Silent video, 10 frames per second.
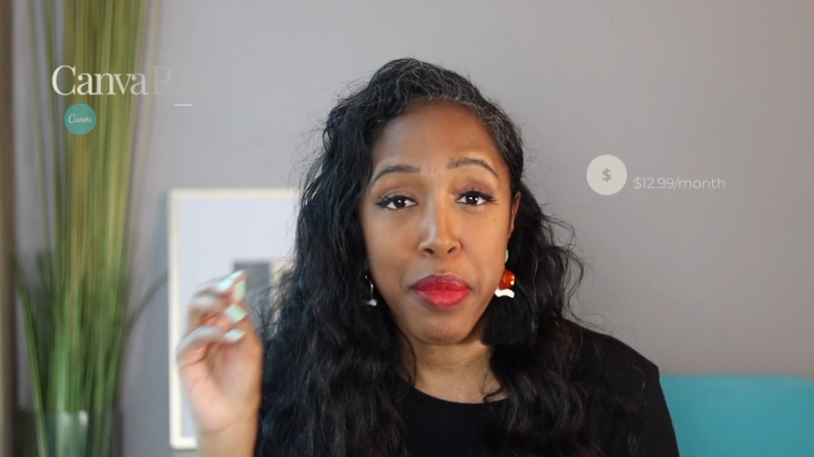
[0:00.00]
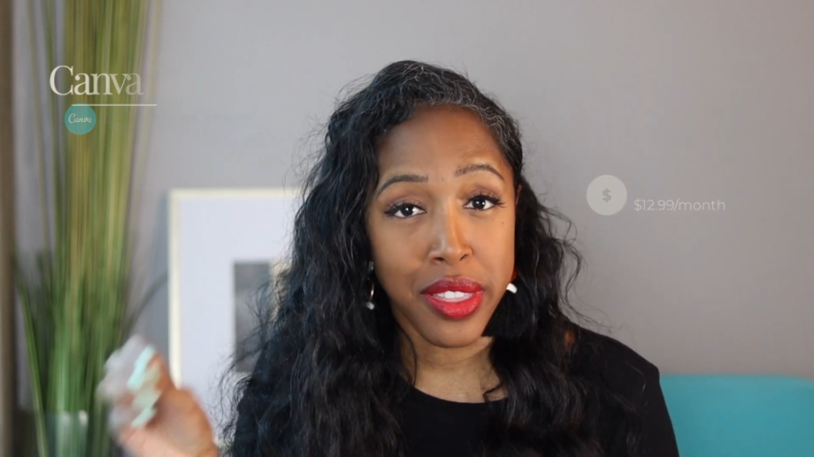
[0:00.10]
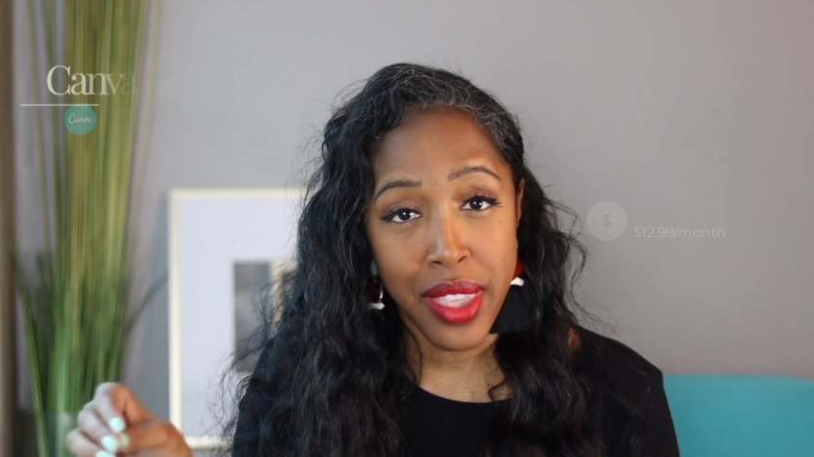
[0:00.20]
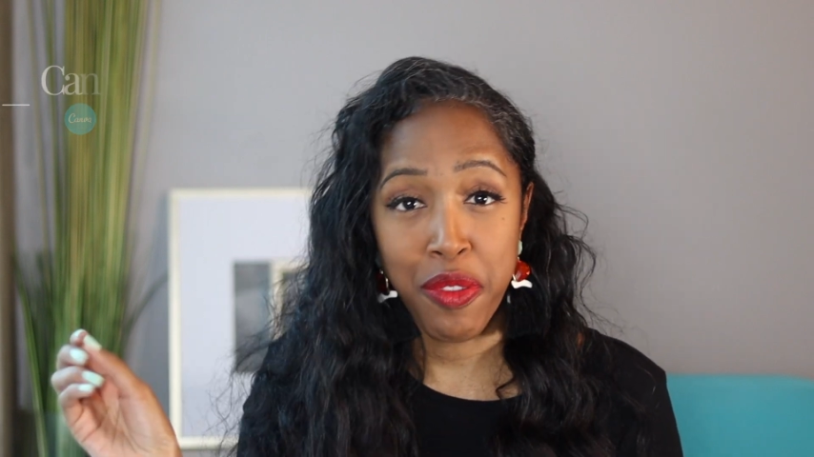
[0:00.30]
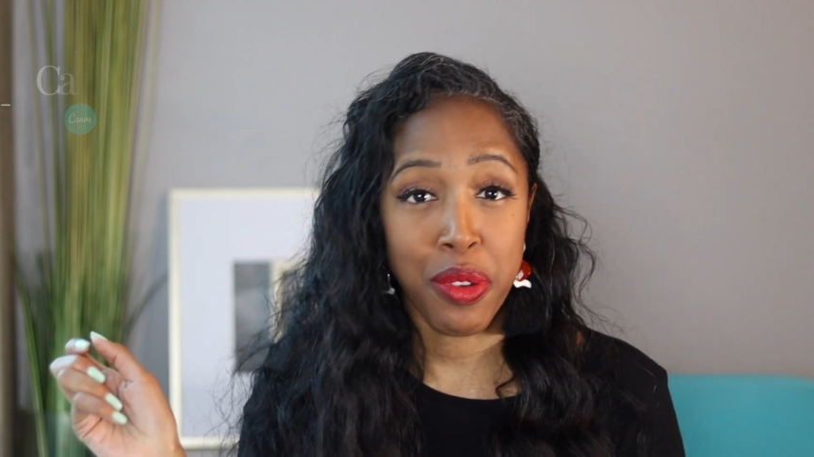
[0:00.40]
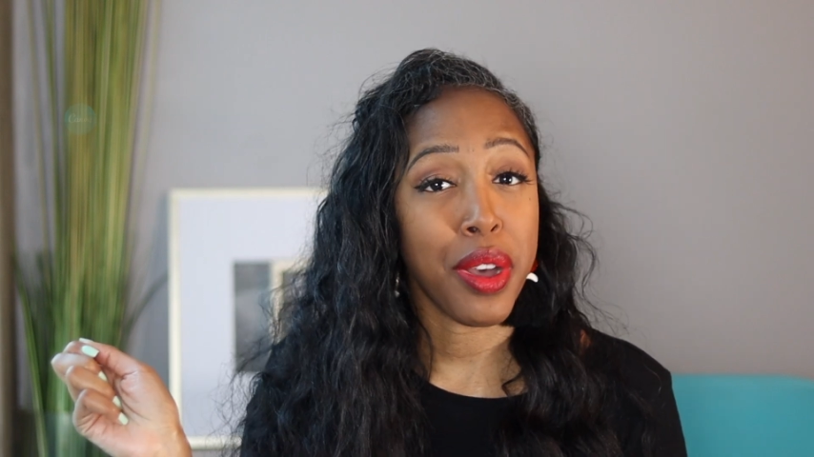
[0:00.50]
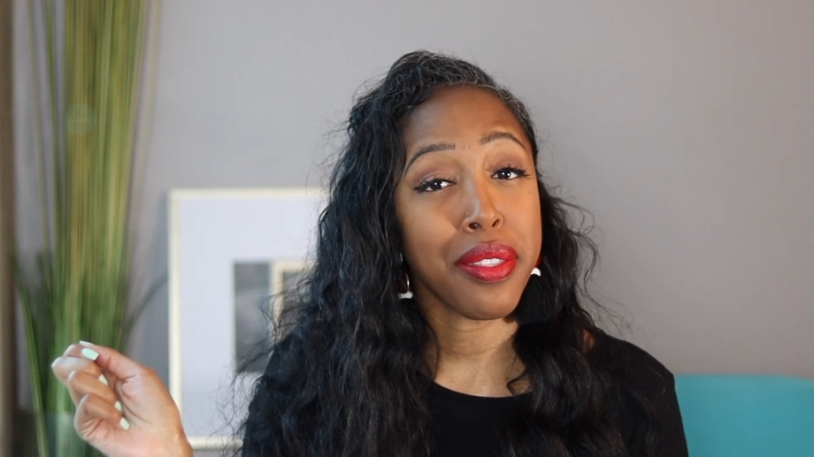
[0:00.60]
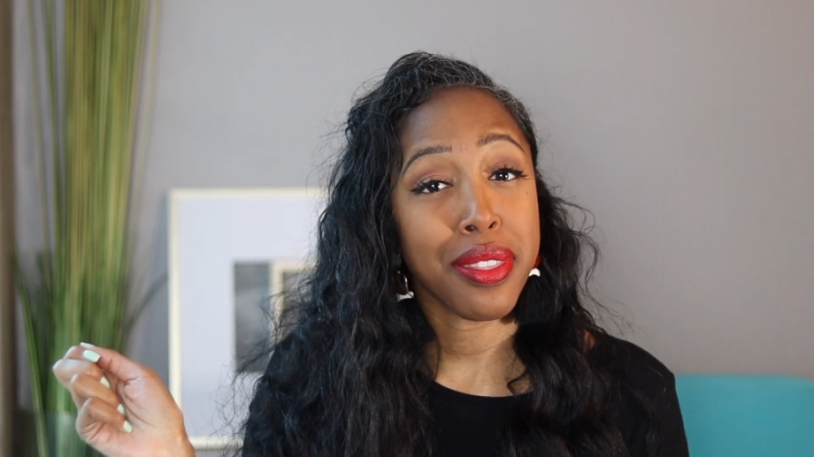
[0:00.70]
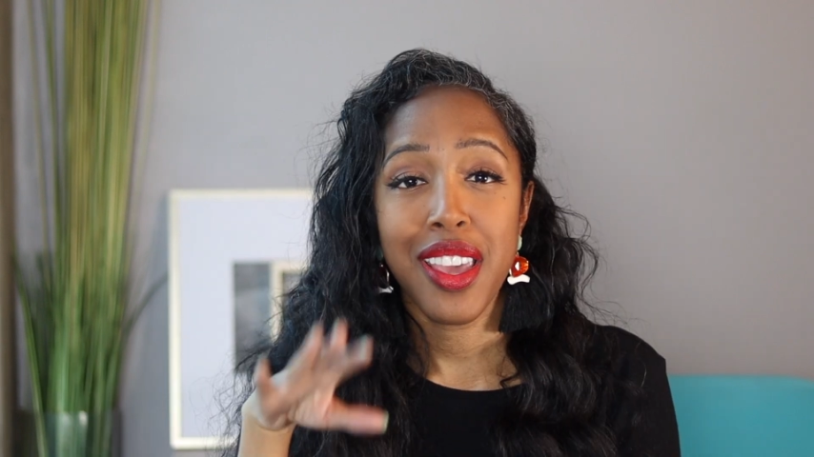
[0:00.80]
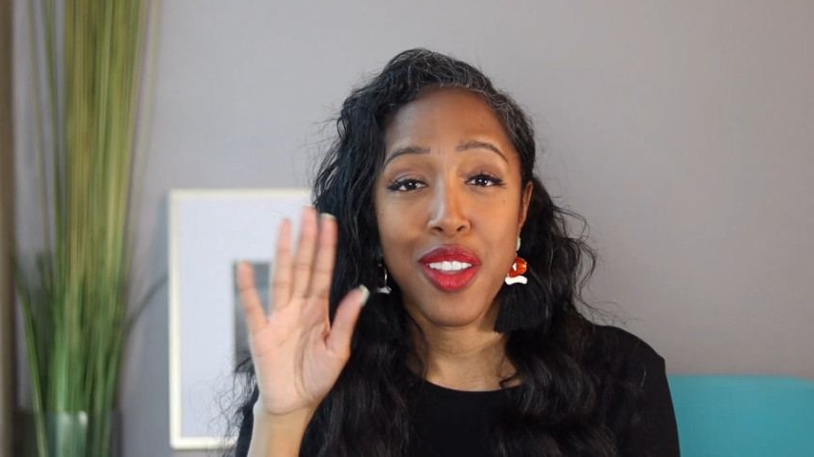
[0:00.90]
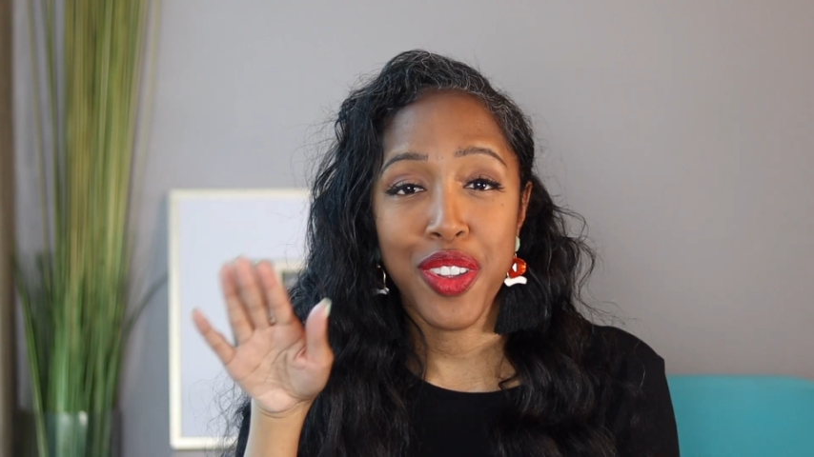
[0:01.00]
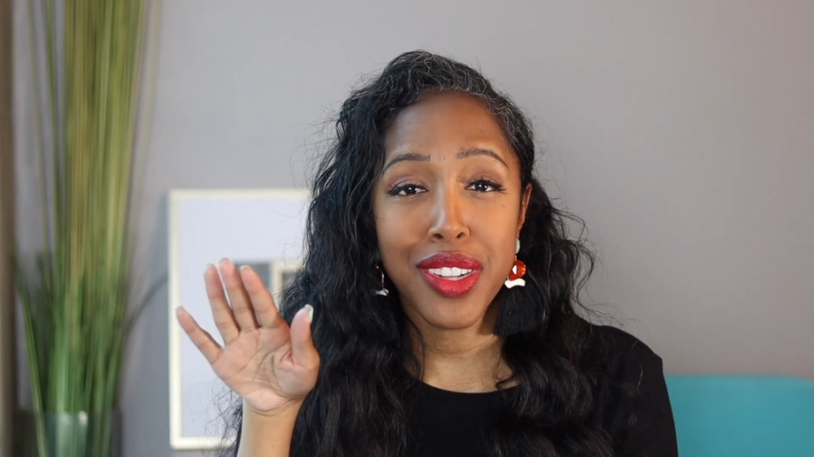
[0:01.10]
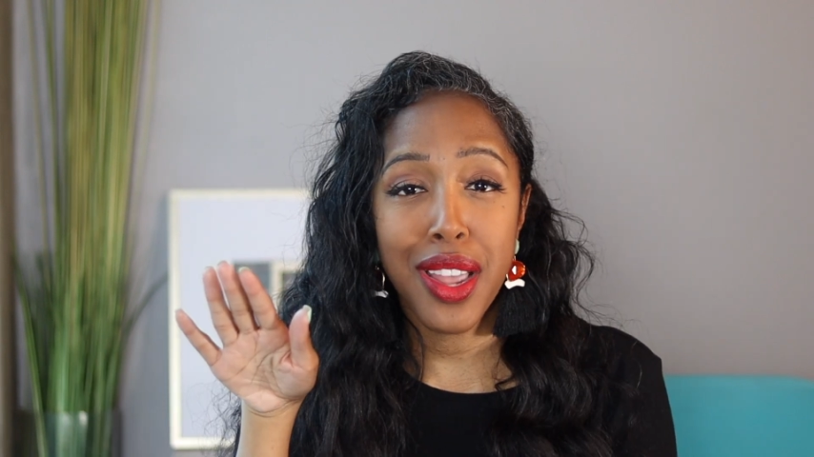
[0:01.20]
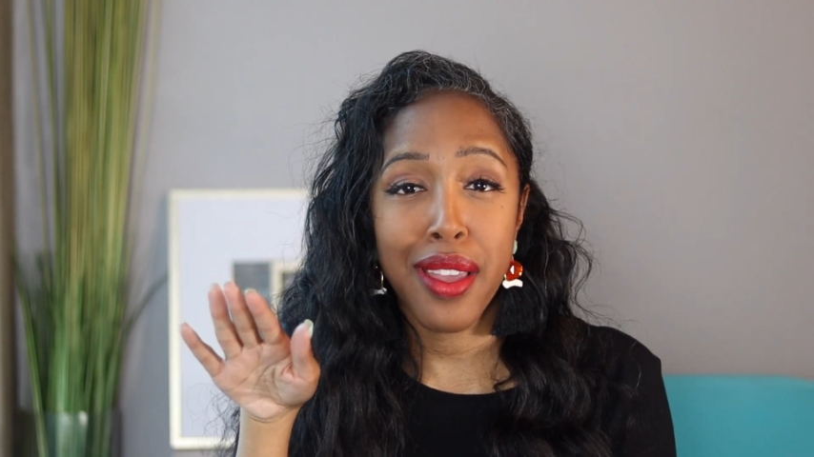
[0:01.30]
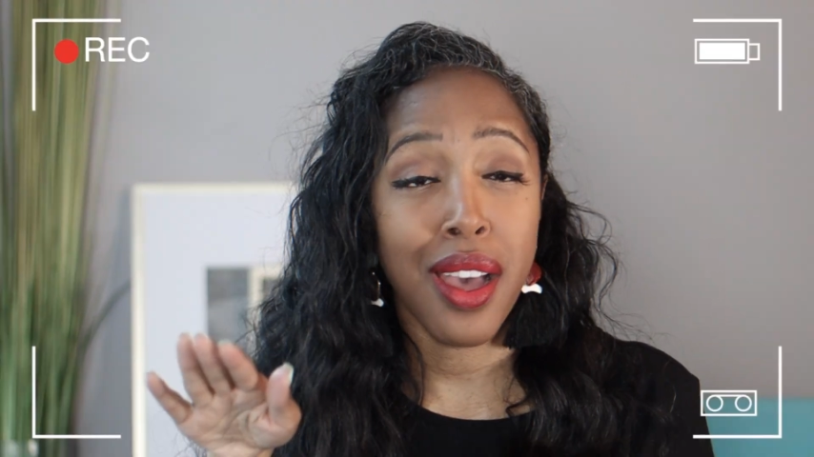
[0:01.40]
month after month. And if you're like,